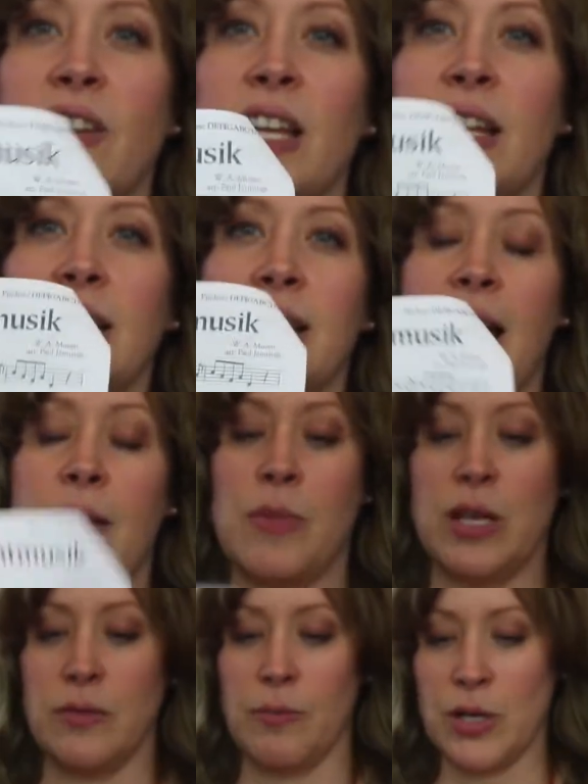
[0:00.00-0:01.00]
it. It's that
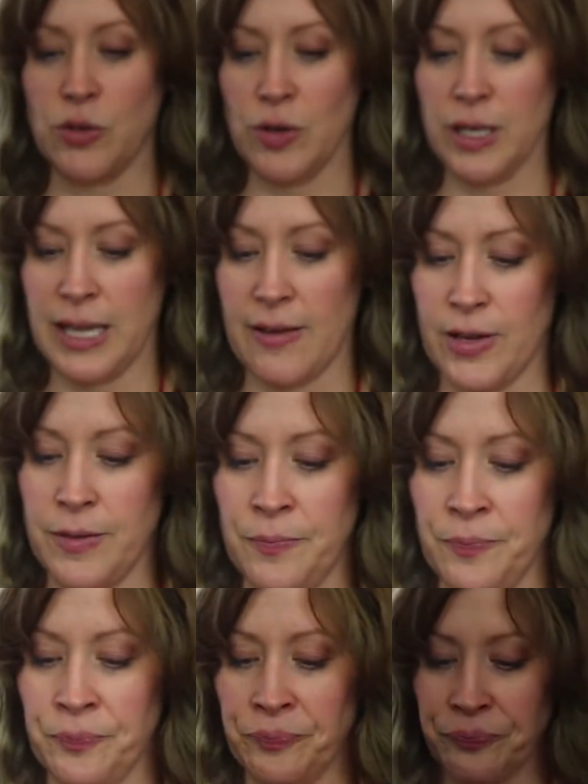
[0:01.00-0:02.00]
measure 11.
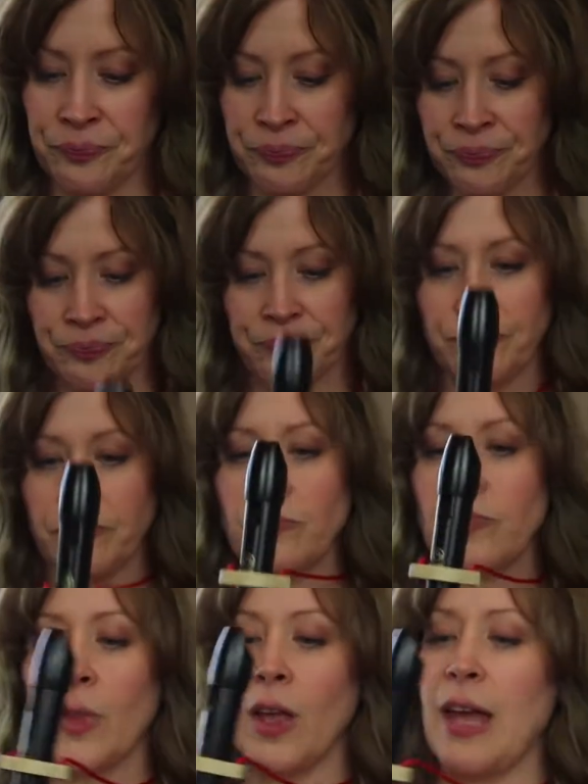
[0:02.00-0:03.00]

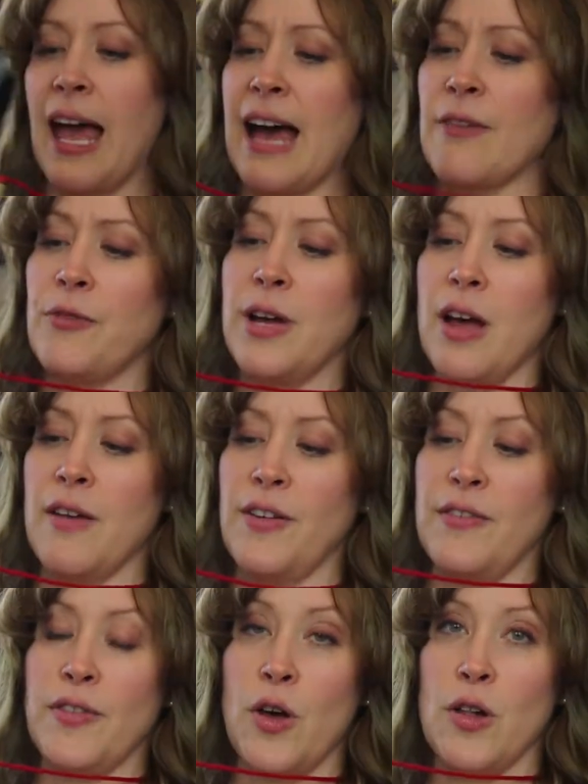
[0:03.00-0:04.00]
Halfway off
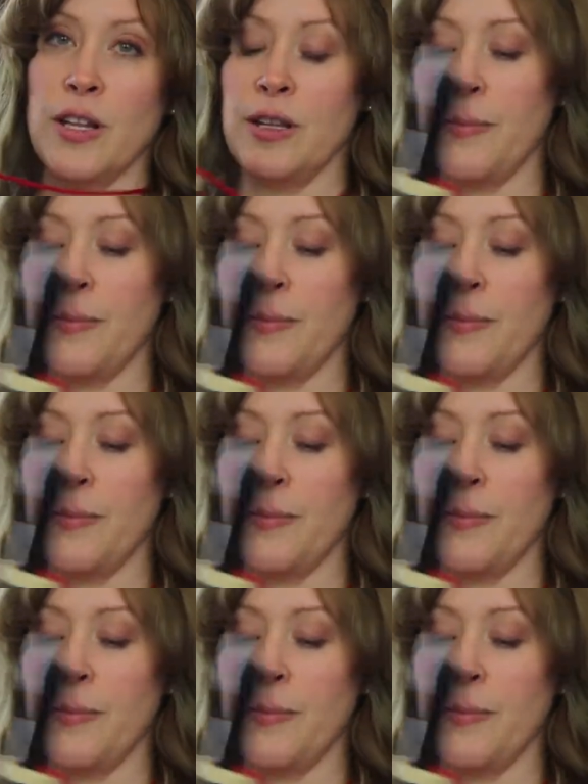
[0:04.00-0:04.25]
of the hole in the